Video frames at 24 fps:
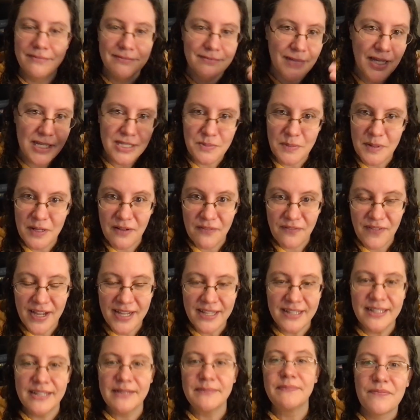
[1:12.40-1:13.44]
husband of
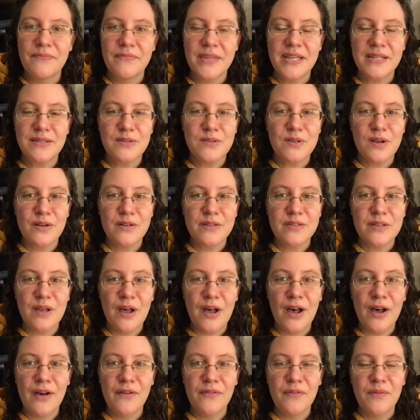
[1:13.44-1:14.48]
Violet. It starts
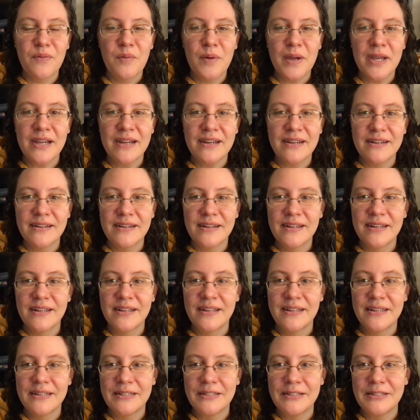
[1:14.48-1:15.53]
off where
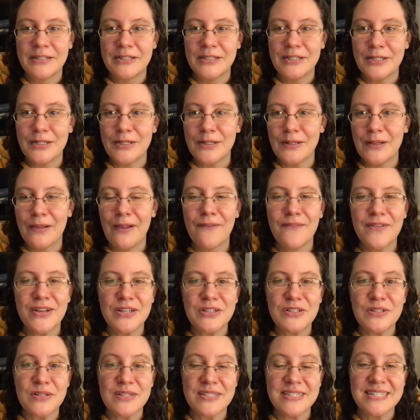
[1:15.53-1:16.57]
her love
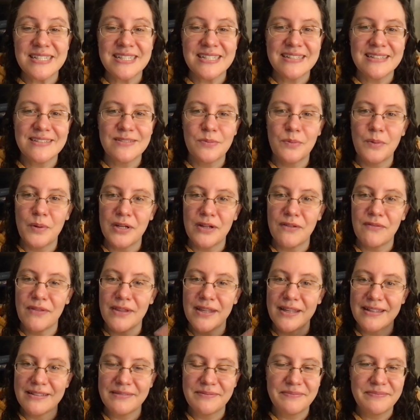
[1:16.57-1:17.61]
interest is one of
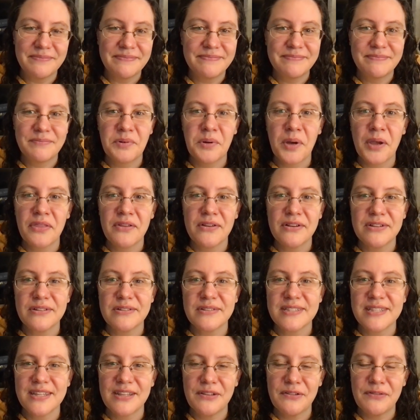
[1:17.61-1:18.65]
the
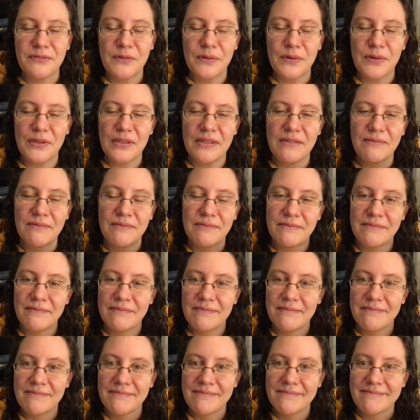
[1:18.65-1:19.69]
brothers for
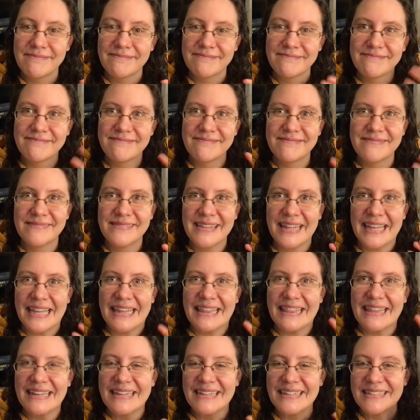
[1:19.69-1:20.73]
like
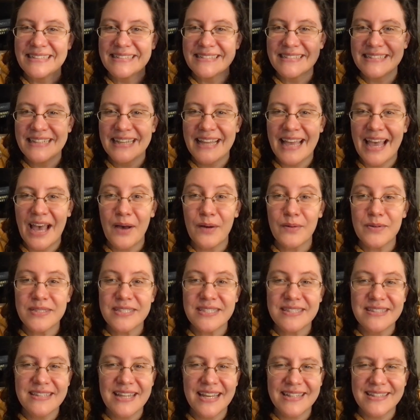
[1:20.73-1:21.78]
the house
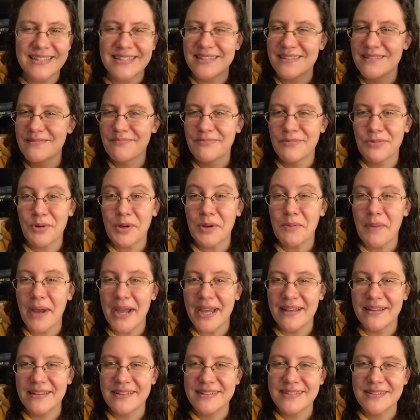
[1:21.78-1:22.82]
that's three
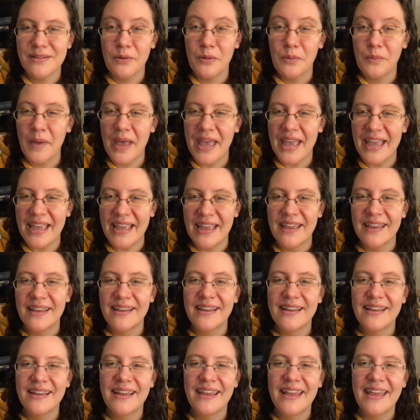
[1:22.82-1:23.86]
miles away
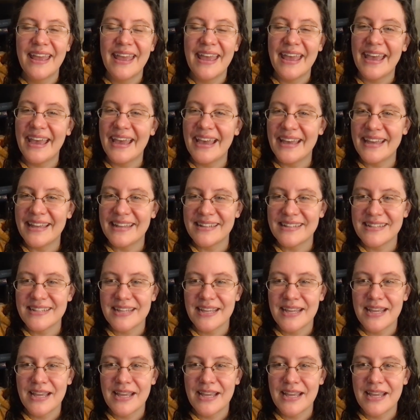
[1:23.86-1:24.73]
and